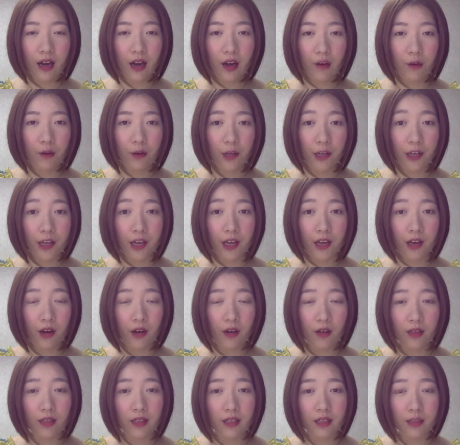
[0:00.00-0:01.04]
working
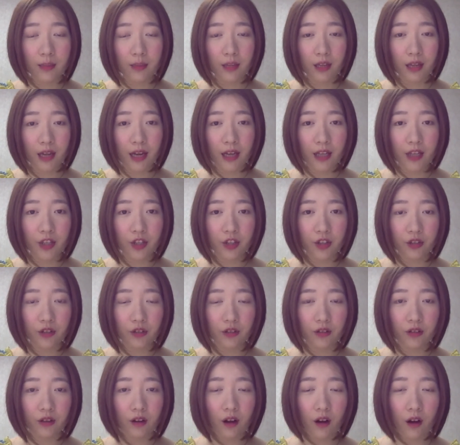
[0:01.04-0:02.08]
on the
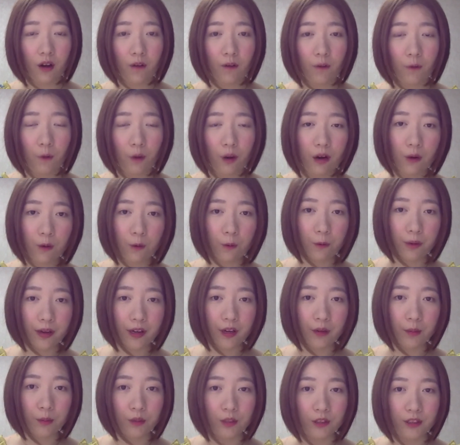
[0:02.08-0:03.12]
simulation of one
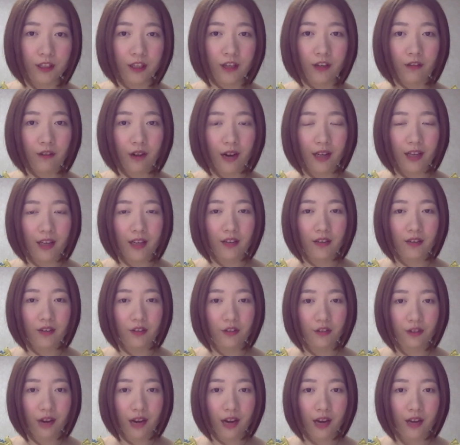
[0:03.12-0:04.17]
wheel model running
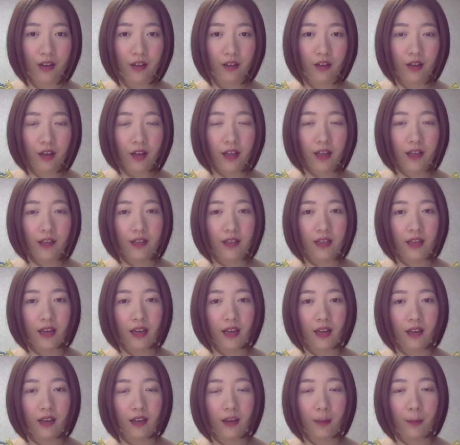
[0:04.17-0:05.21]
straight
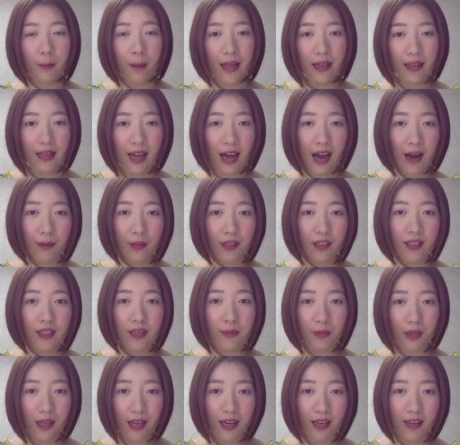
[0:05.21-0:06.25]
using MATLAB and
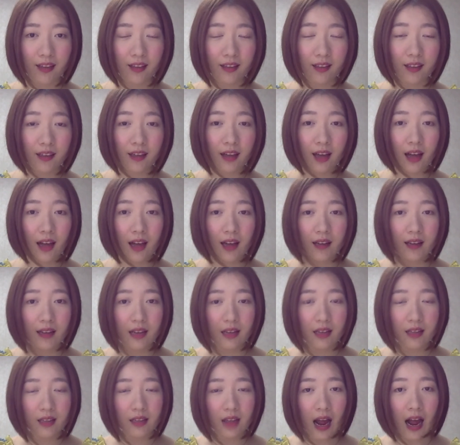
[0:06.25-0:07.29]
Simulink.
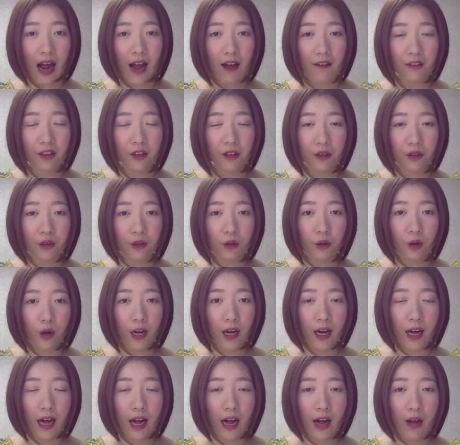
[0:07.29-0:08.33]
Next, I will
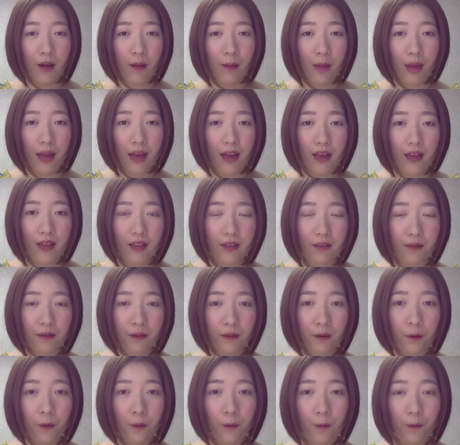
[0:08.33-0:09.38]
uh, make the
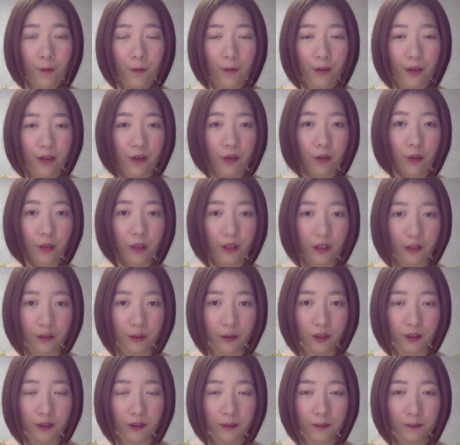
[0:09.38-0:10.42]
four wheel models.